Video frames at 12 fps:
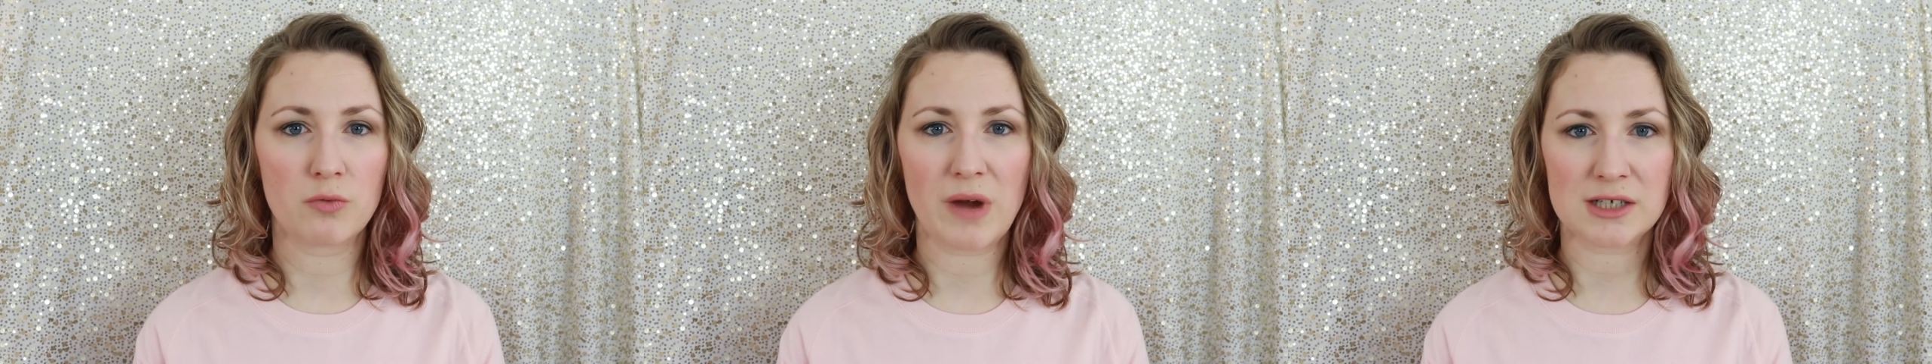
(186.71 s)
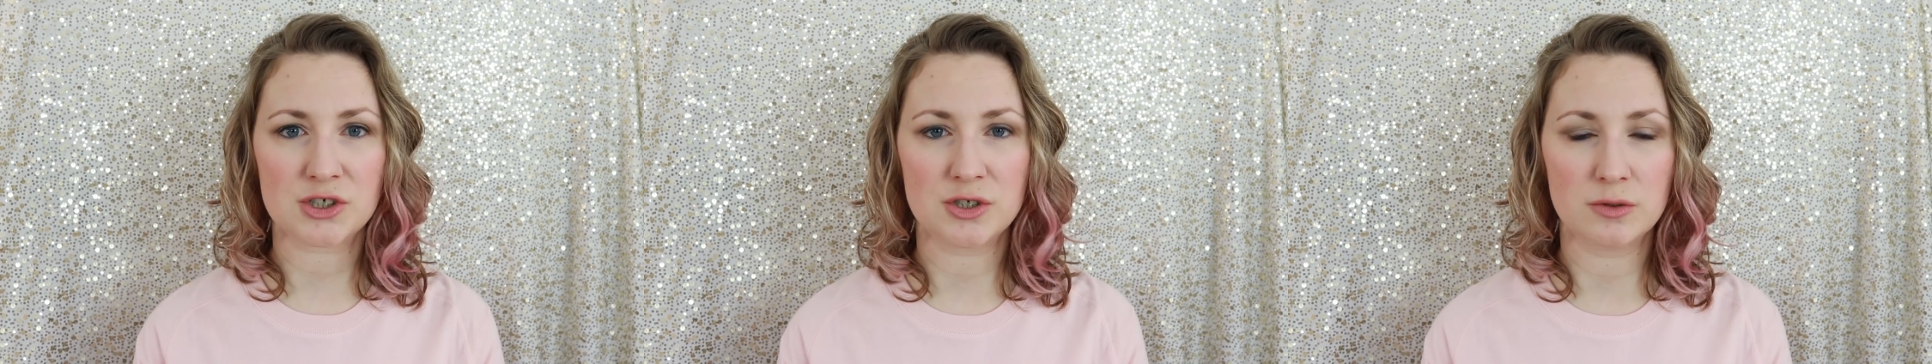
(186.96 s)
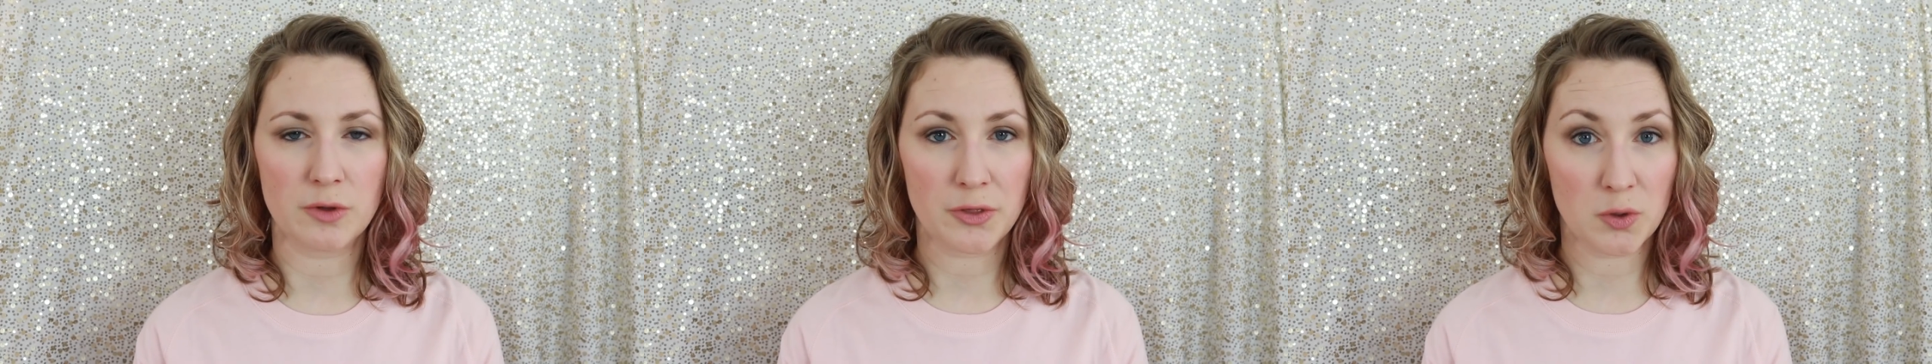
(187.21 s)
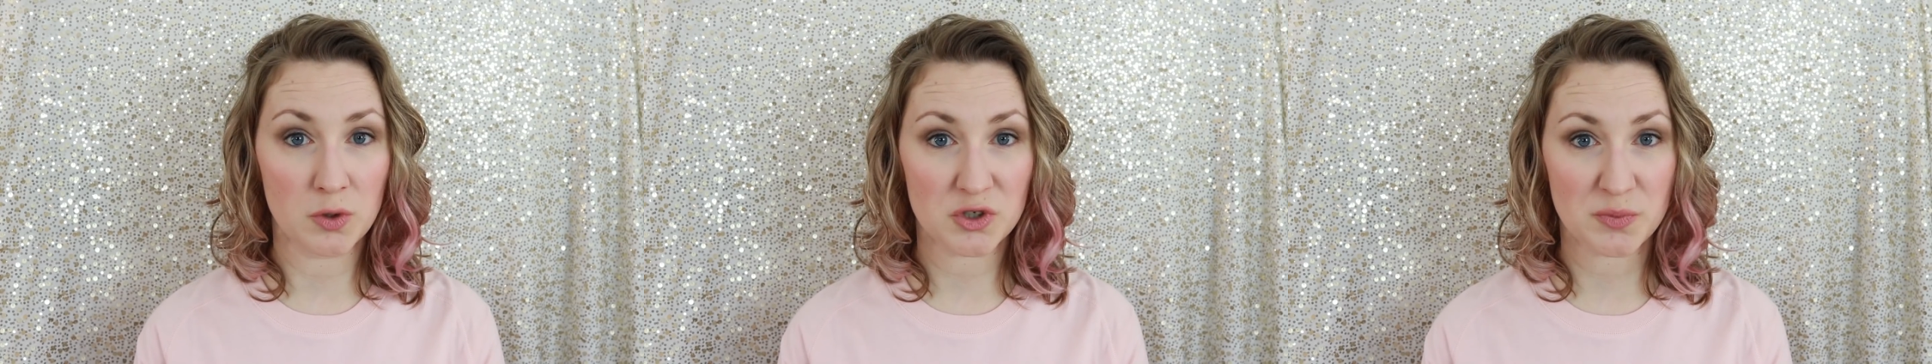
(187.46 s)
rational
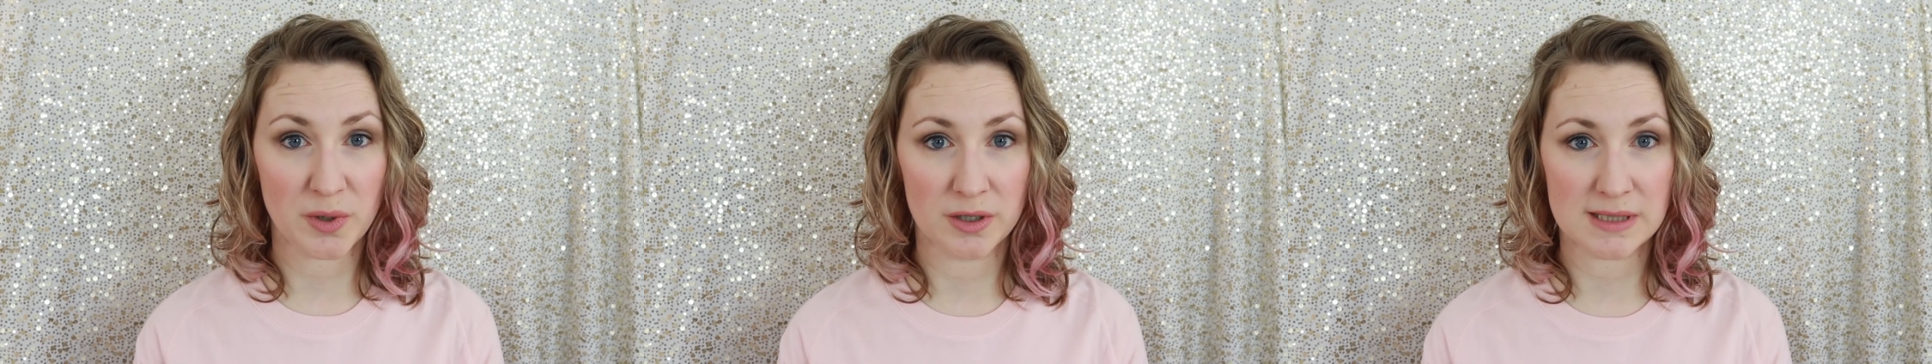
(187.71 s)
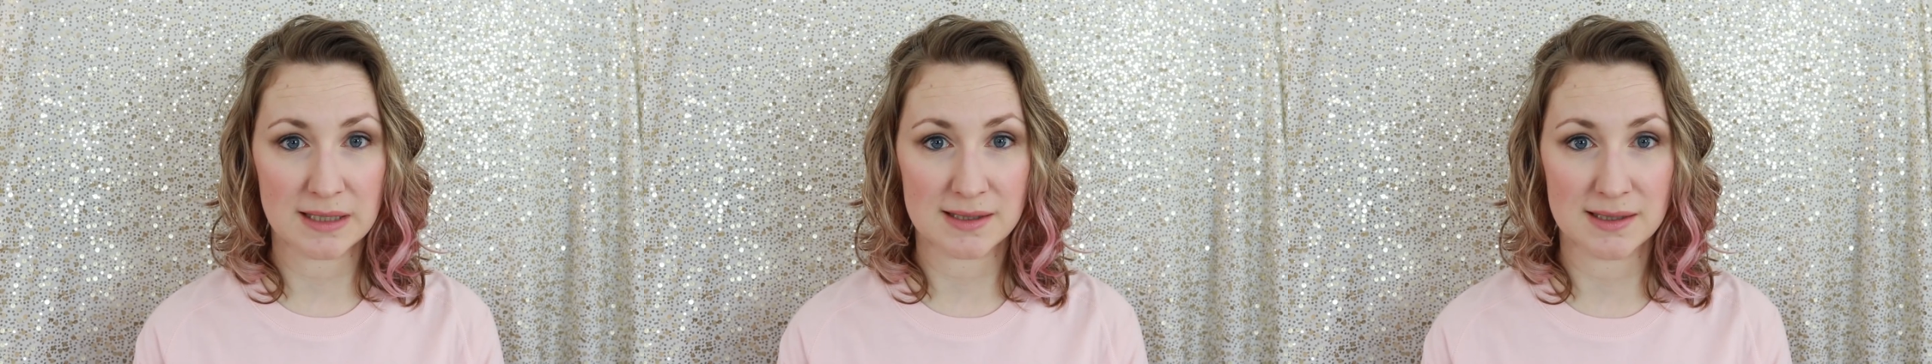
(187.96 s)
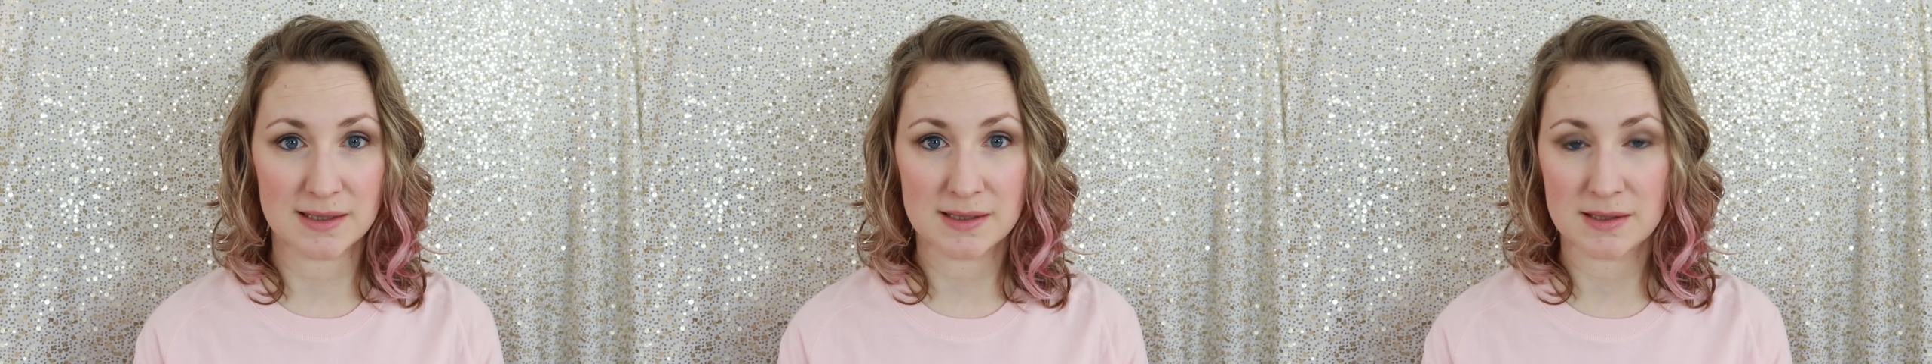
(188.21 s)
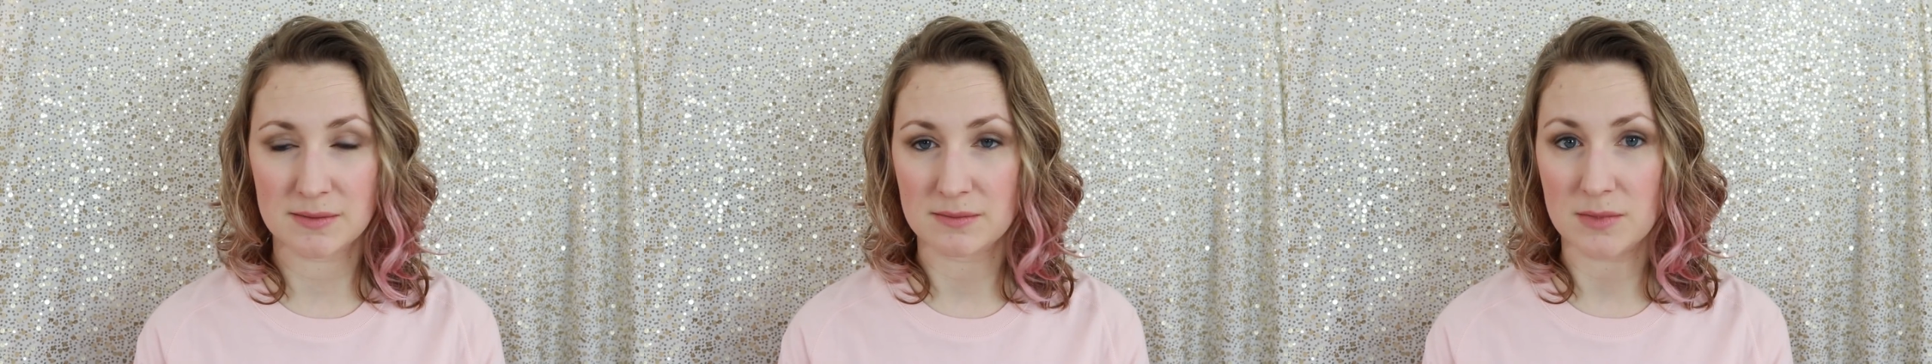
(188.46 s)
thought
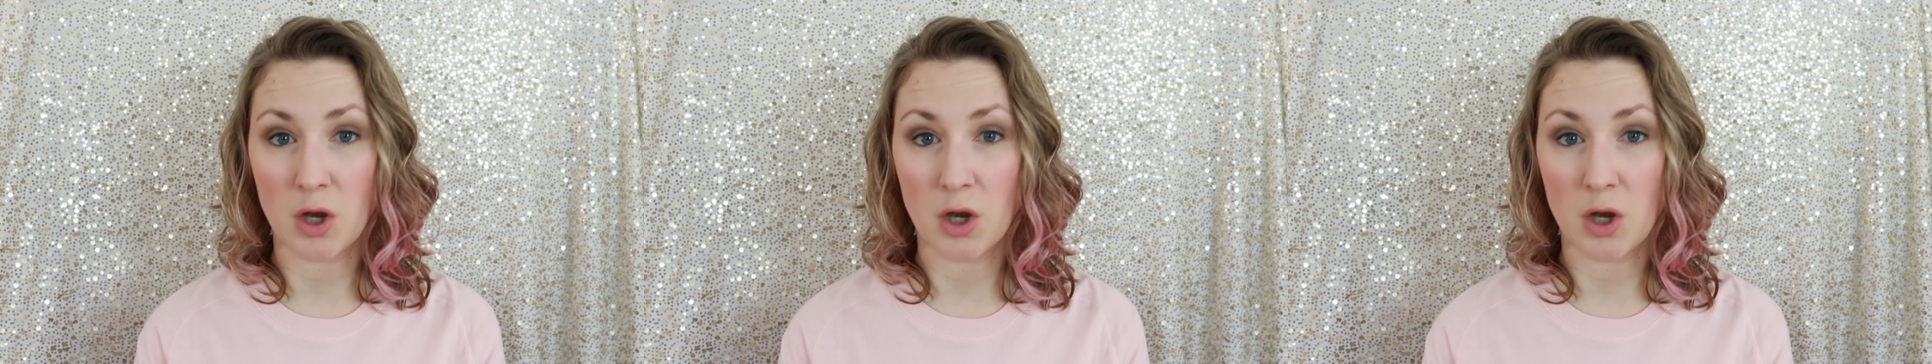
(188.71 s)
processes